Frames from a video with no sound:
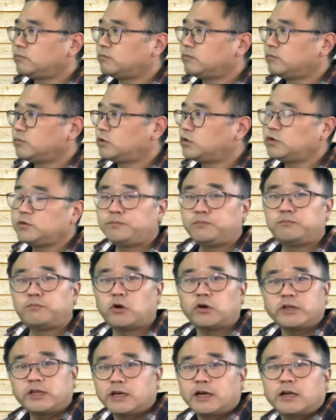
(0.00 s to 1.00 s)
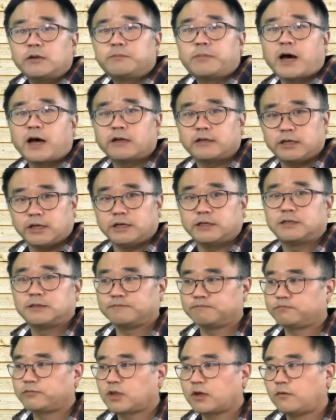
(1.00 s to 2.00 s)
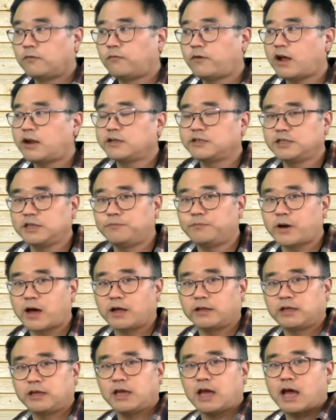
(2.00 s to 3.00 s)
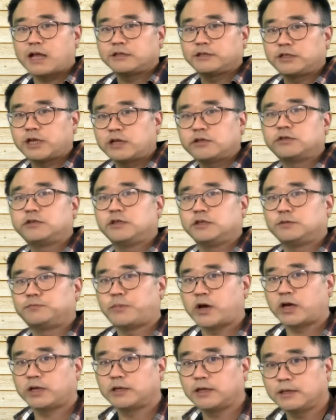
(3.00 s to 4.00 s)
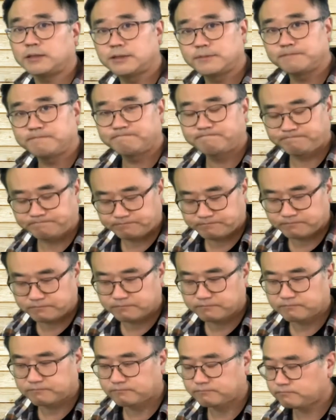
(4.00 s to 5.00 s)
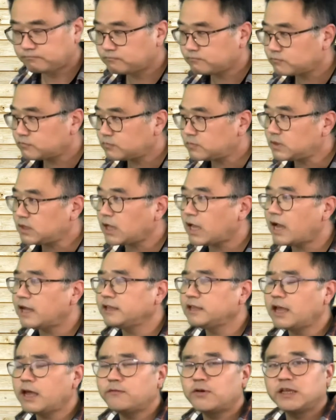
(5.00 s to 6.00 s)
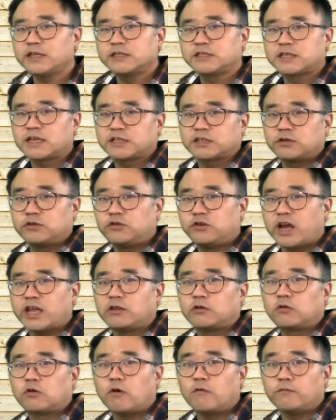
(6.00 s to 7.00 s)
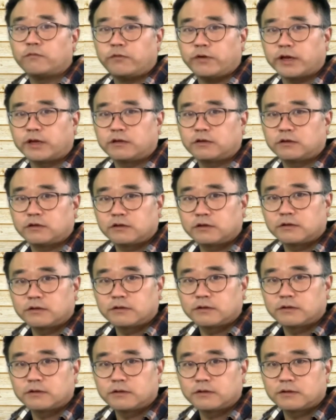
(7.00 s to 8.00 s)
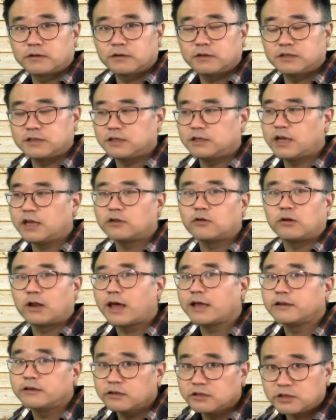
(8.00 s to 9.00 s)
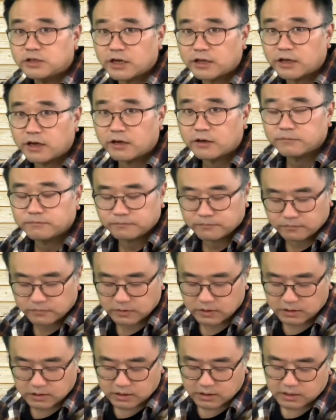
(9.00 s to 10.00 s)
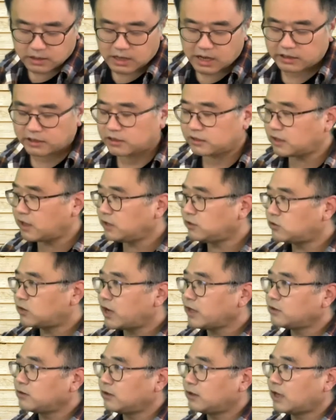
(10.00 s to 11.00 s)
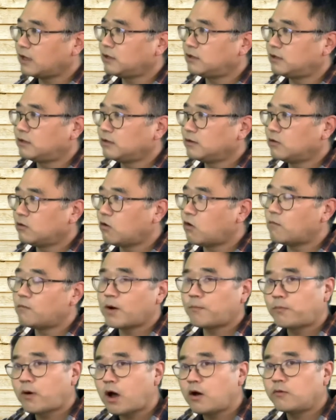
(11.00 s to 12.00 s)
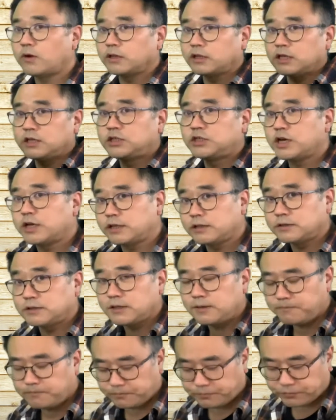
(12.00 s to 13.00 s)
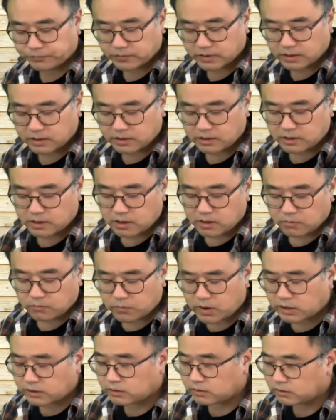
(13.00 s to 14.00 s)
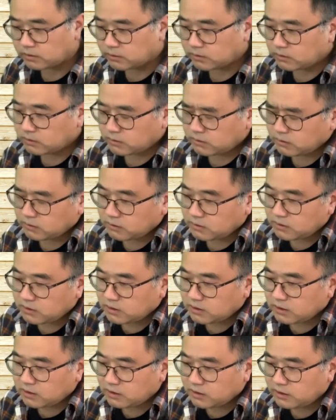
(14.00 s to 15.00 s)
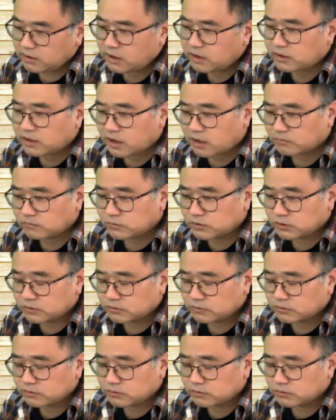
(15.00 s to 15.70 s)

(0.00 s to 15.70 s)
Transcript: two political parties, Pharisee party and Sadducees parties. And they were in such a great conflict. You see, they don't like each other. And they trying to get overpowered each other, you see. But here comes